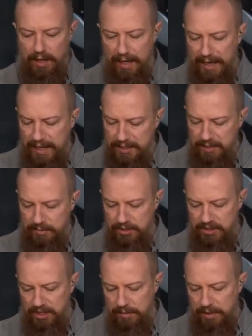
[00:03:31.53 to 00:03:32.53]
I asked them to
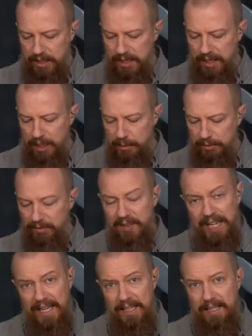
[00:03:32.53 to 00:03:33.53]
send me a couple of
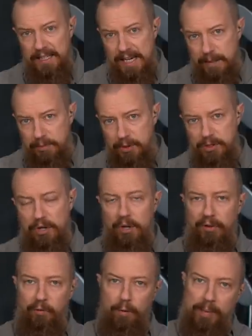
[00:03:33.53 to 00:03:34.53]
Canon adapters
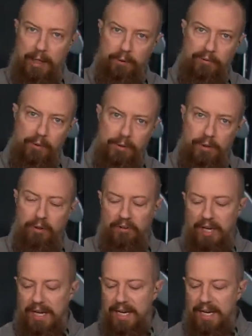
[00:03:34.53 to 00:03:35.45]
for Micro Four Thirds.